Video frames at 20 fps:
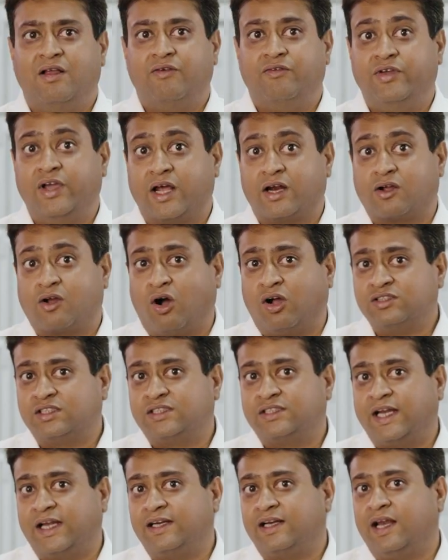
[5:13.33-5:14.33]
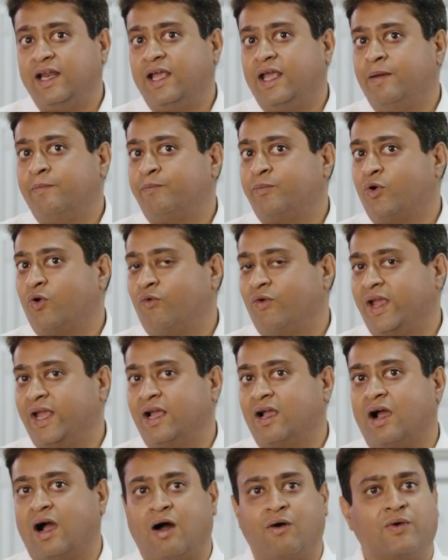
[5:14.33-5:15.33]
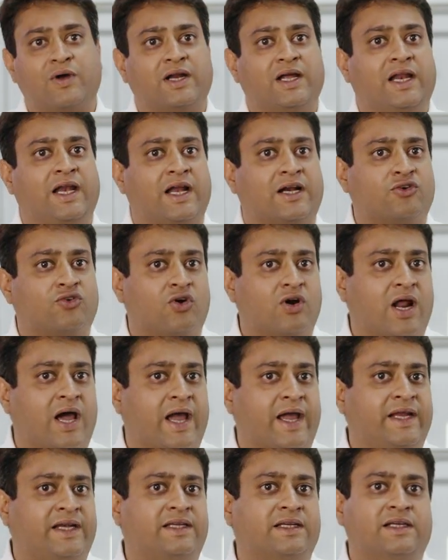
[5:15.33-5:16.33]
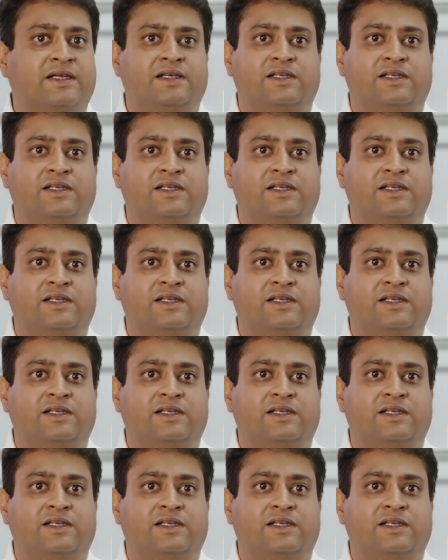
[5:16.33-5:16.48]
We are constantly improving our electrolyte,